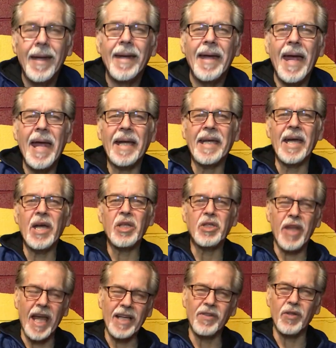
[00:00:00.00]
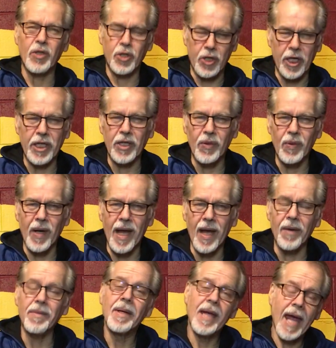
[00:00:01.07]
Hey kids, thanks for sticking
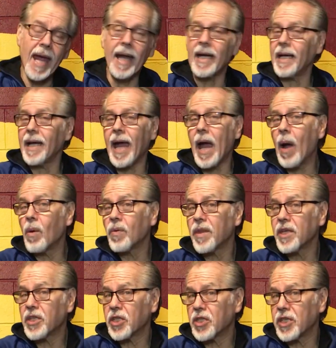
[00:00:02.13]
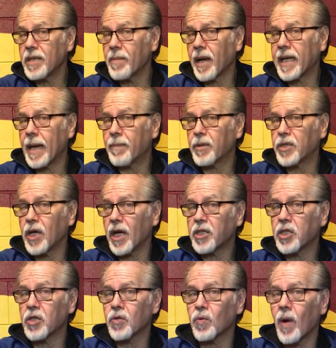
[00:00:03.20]
around. Hey, this is See My Cape
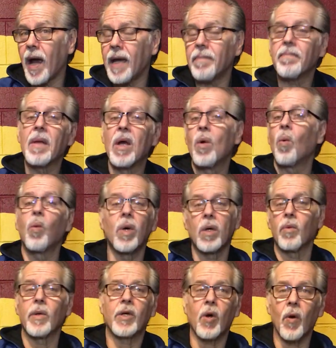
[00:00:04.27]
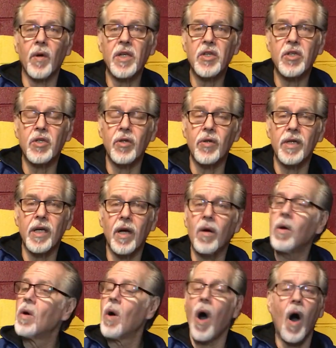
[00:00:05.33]
Productions, right? We're a recording
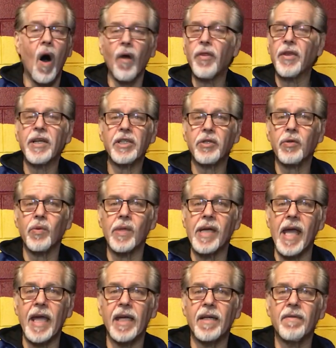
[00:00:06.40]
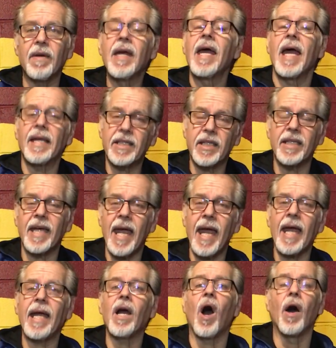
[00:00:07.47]
studio, all things creative, and
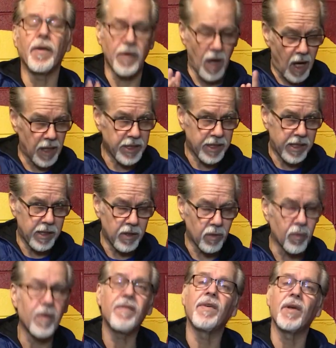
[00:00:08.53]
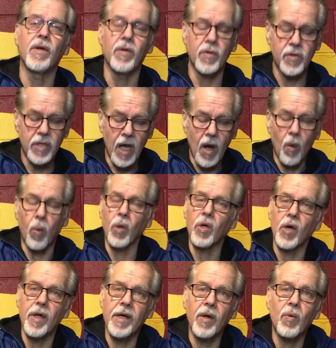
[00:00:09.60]
today on Cue Reviews, we're
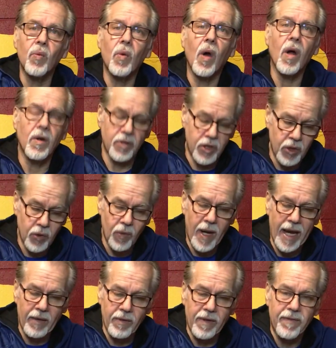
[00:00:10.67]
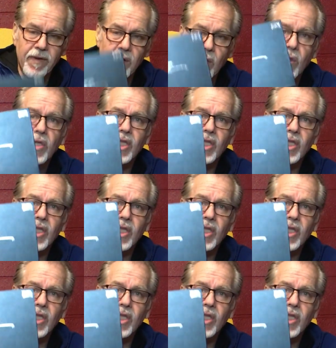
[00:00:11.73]
going to do a review